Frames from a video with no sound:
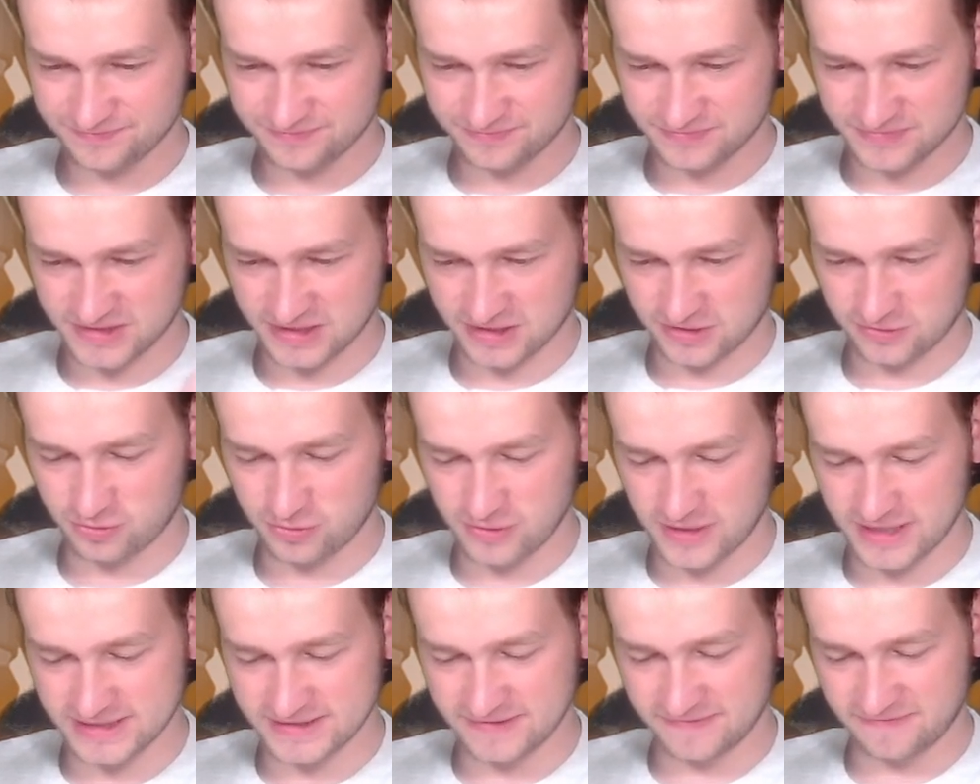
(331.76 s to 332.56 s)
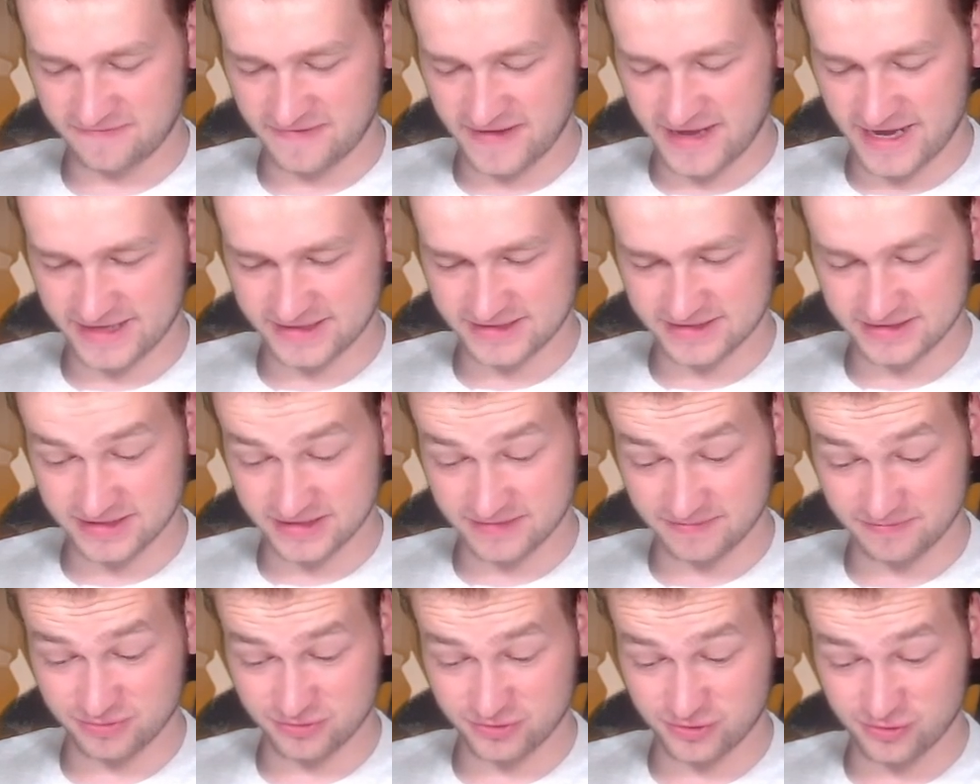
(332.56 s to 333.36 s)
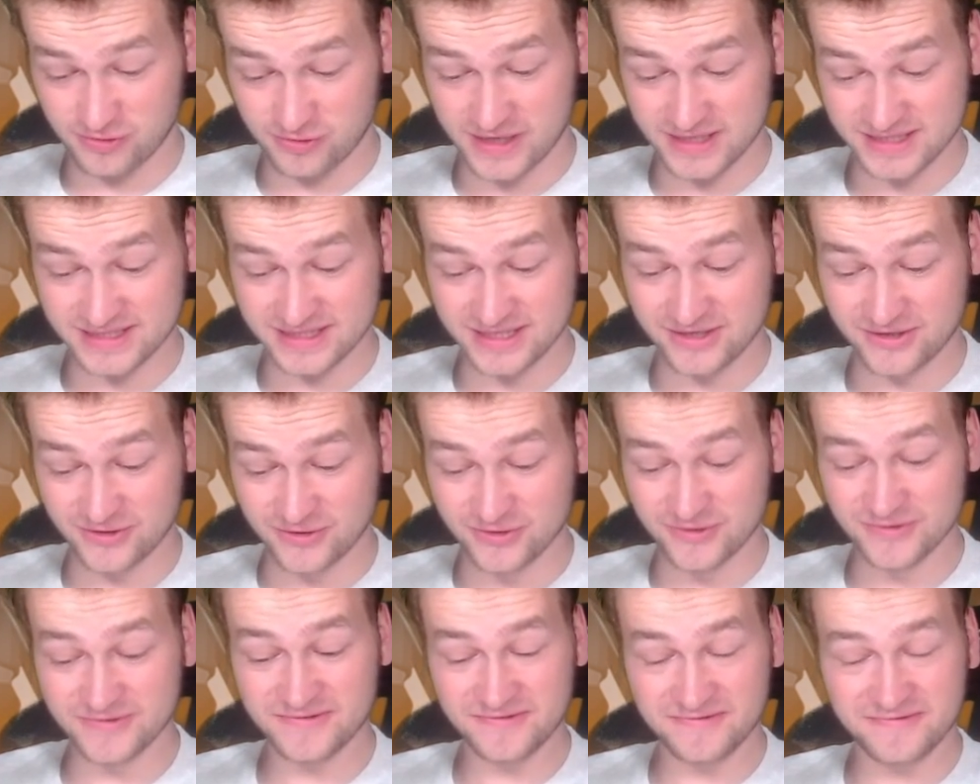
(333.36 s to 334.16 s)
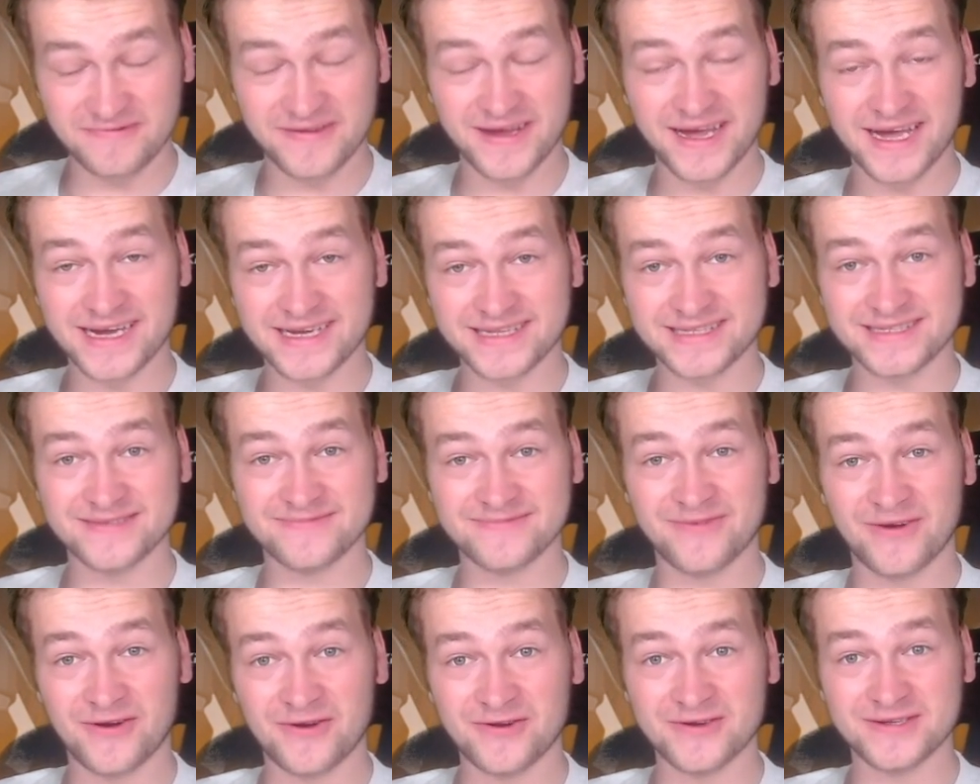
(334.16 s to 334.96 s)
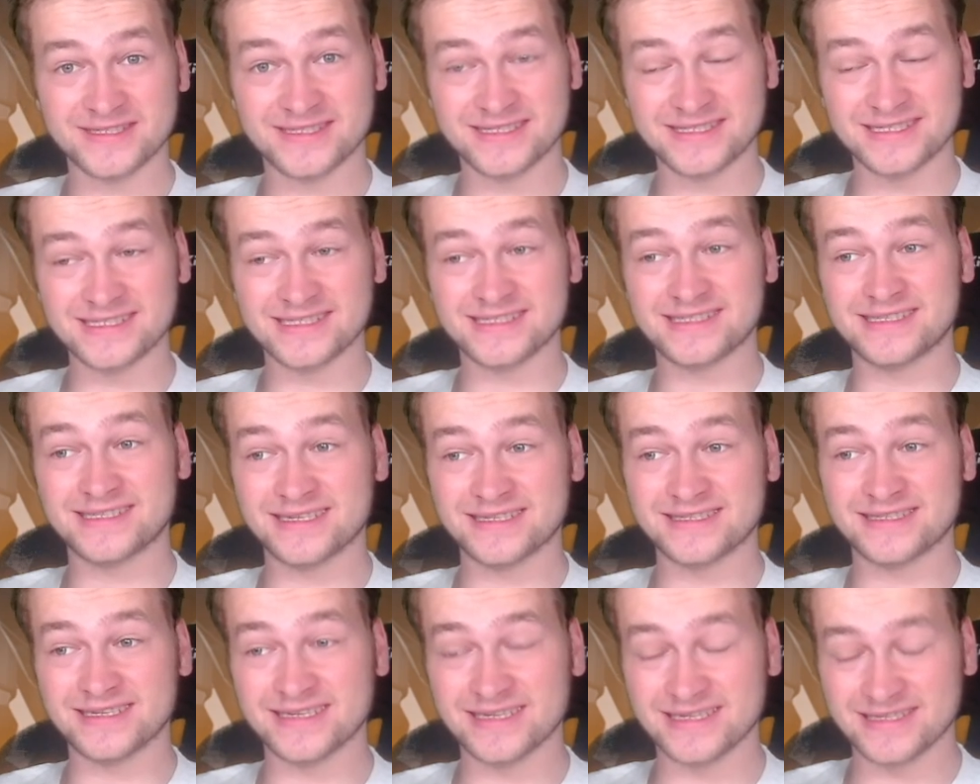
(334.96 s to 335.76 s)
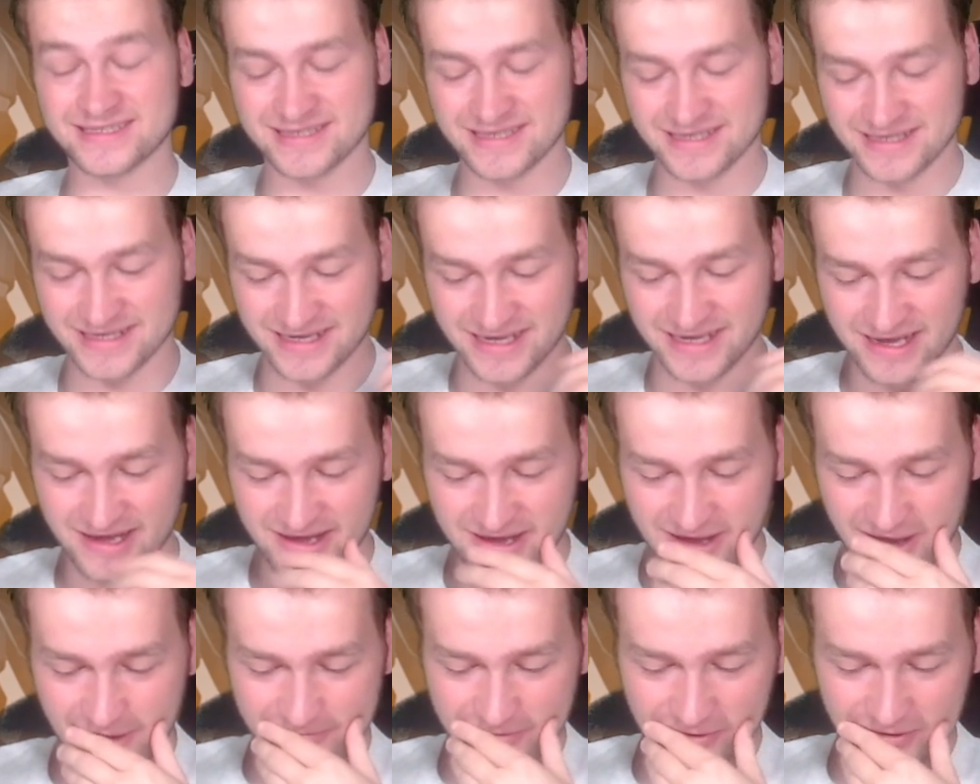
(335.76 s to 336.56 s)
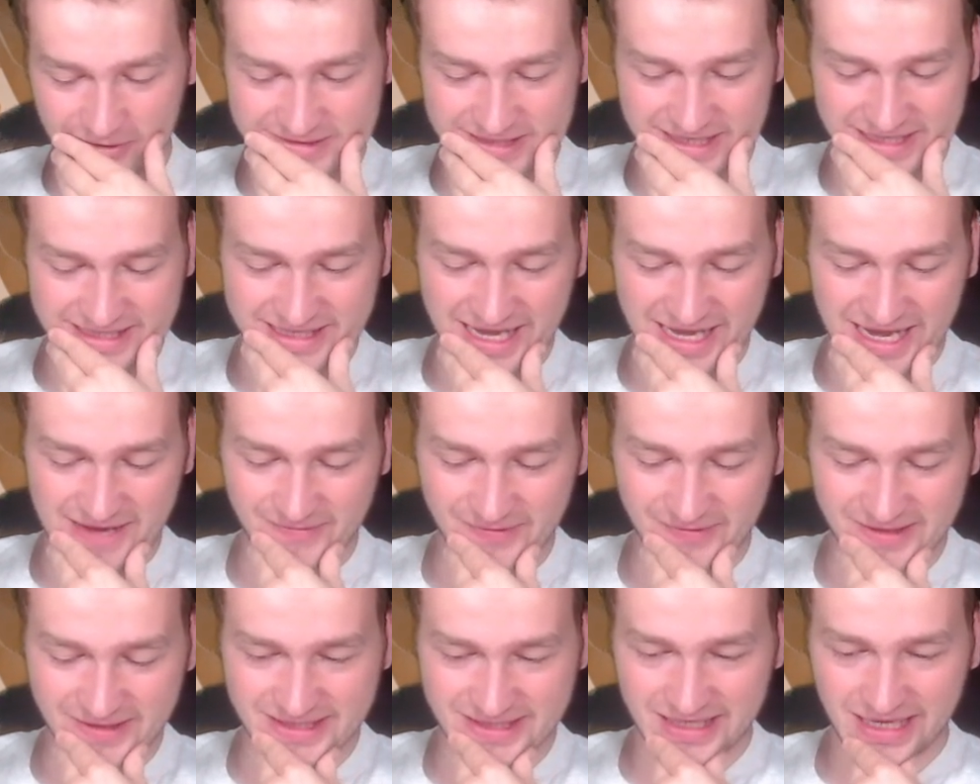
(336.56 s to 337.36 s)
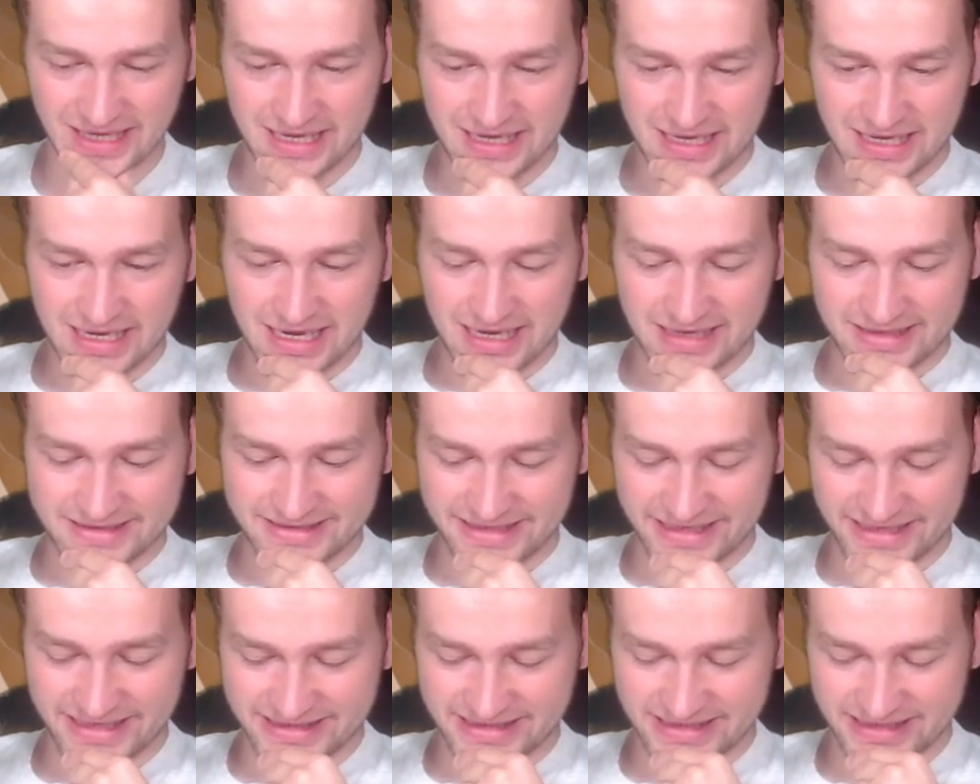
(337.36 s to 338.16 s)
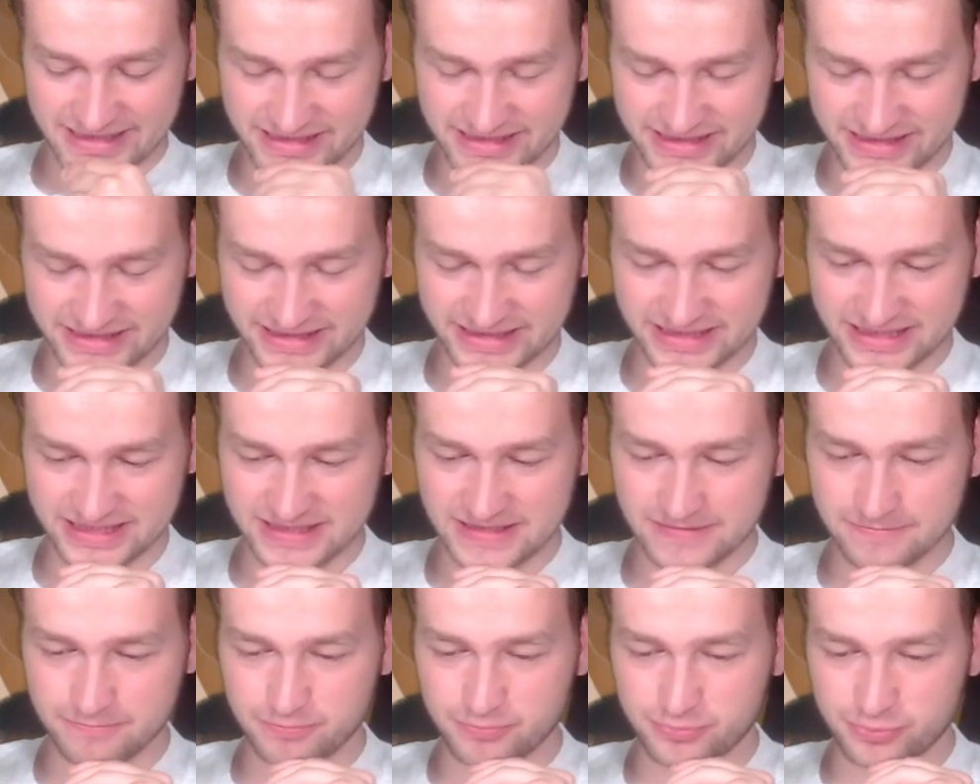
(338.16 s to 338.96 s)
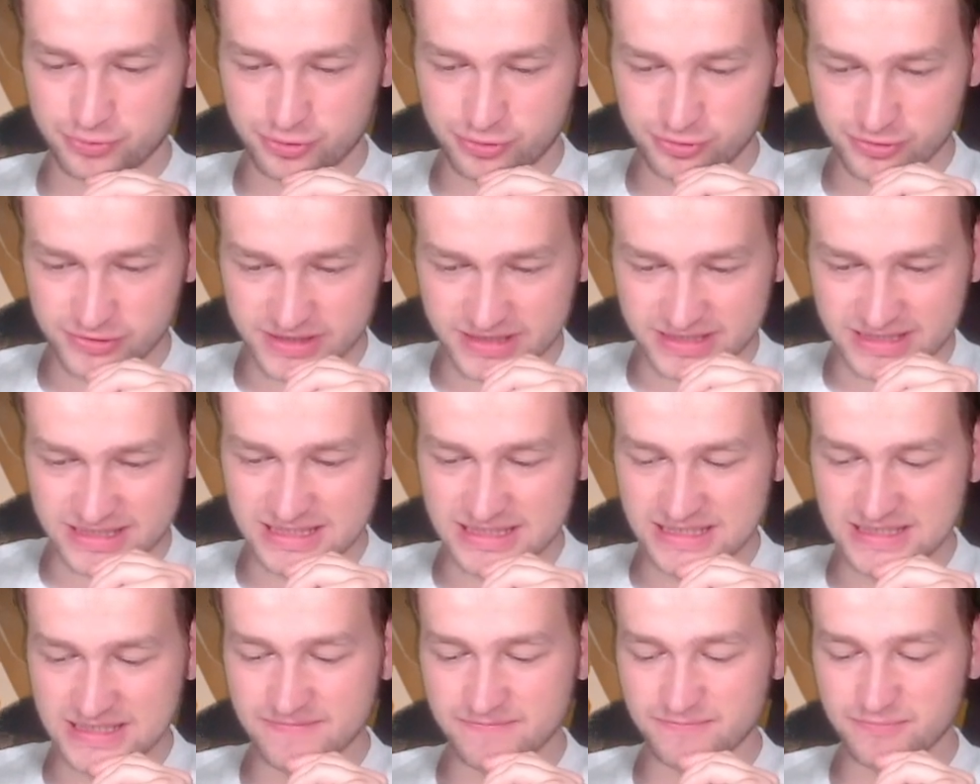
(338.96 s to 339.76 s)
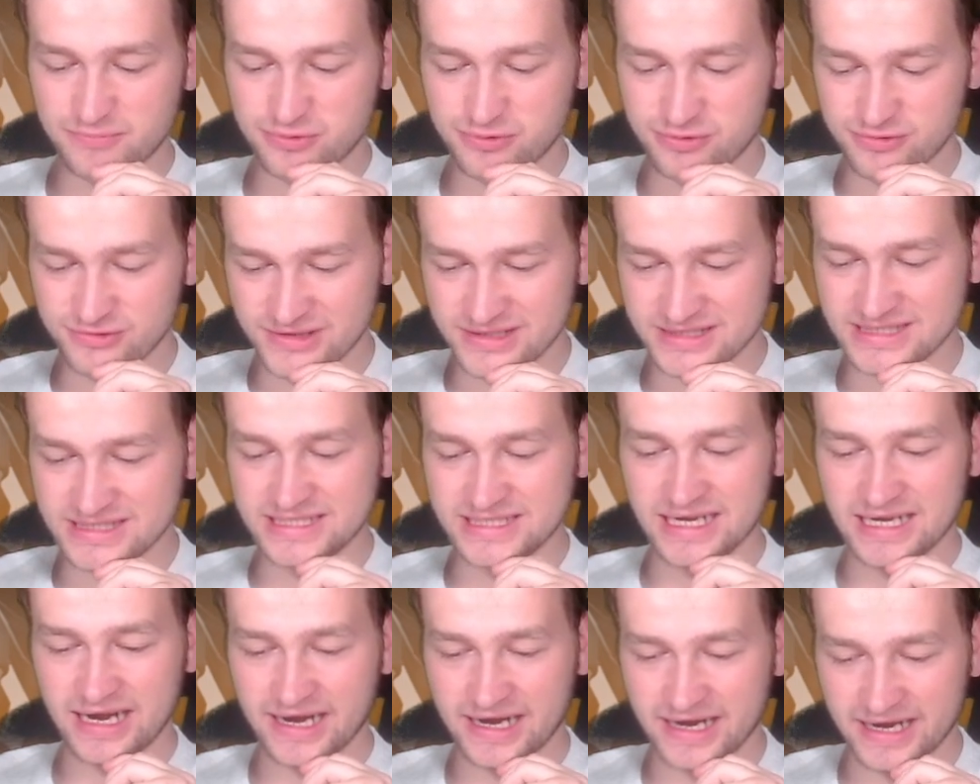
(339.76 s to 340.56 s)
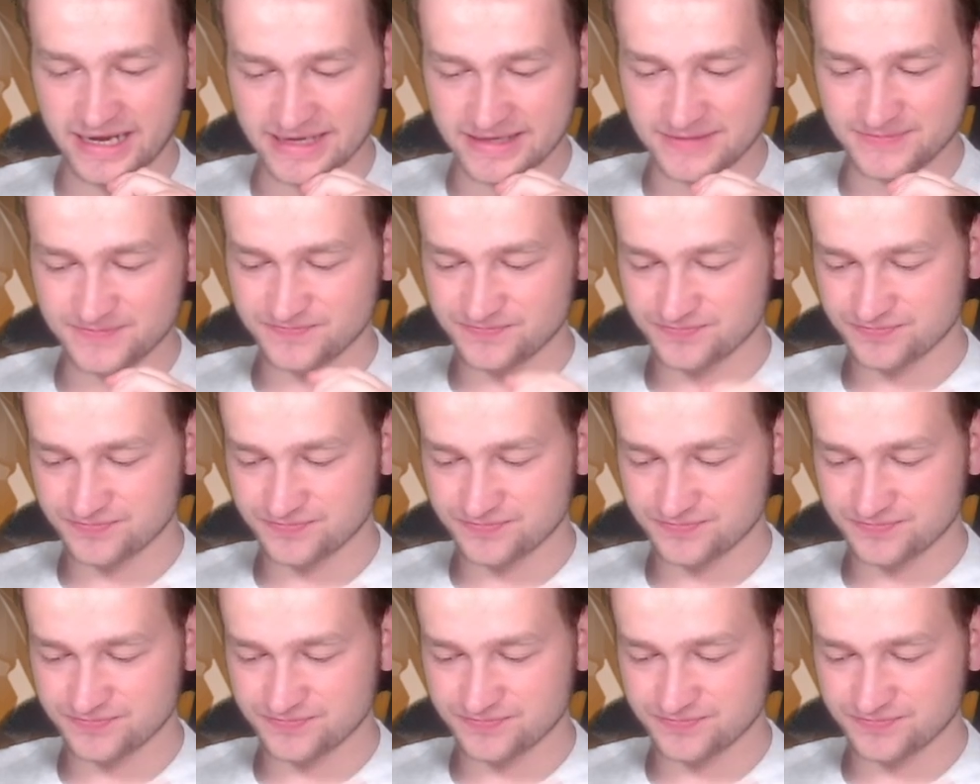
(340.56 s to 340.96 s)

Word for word: The crazy fact and the crazy good fact about that game is that he is pretty high.